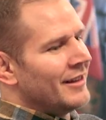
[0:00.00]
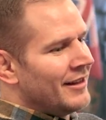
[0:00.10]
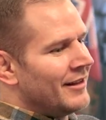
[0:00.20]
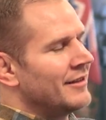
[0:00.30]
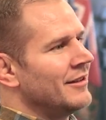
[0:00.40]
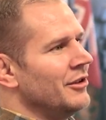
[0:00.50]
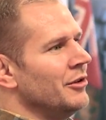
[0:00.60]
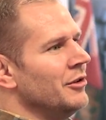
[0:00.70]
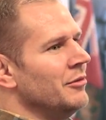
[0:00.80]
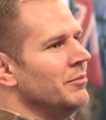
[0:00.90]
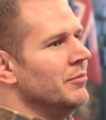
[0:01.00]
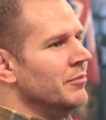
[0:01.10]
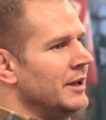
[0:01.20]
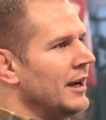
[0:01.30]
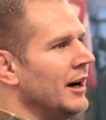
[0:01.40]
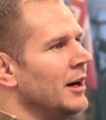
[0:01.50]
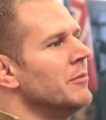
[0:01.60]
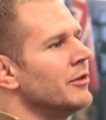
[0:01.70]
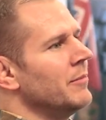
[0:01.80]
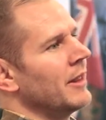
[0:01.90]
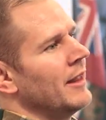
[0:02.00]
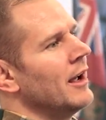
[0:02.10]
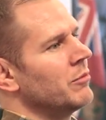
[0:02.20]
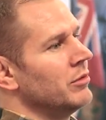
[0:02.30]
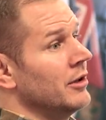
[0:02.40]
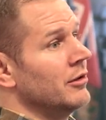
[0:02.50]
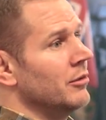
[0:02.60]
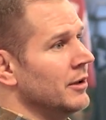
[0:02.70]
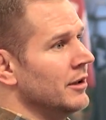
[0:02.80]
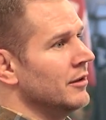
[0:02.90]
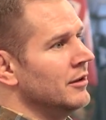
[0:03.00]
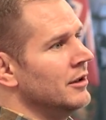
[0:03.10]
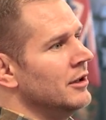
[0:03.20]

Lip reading: this to become something that has political will,